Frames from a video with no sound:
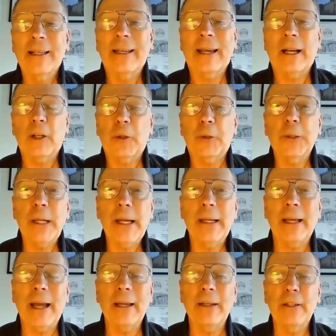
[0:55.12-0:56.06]
can create
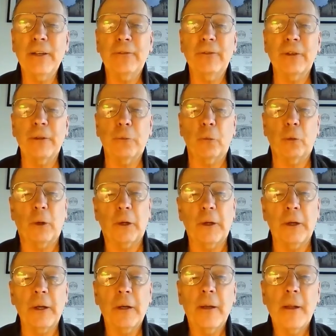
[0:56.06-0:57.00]
a different
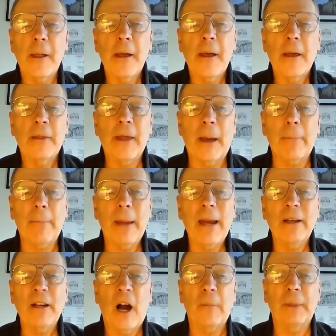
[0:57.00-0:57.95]
word that may
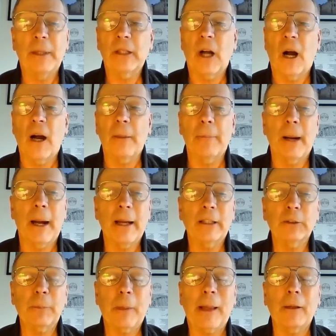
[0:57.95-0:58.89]
not be caught by a
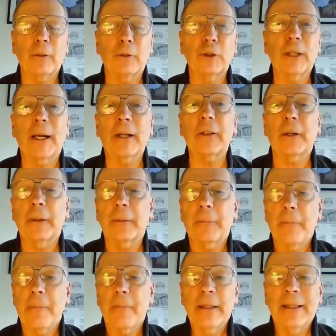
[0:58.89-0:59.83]
spell checker.
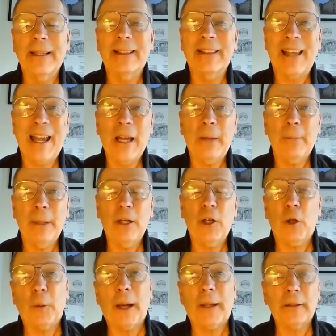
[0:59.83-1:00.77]
It can be
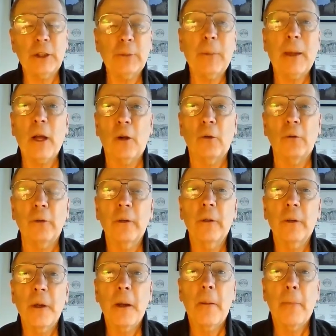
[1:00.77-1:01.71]
correctly spelled,
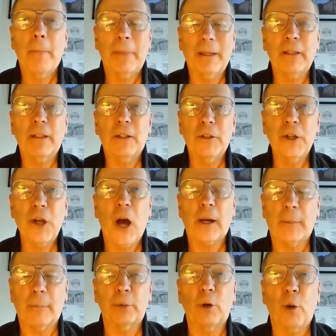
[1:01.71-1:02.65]
but not
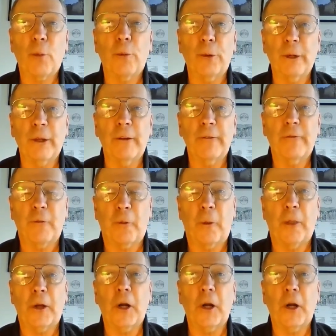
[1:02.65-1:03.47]
appropriate for the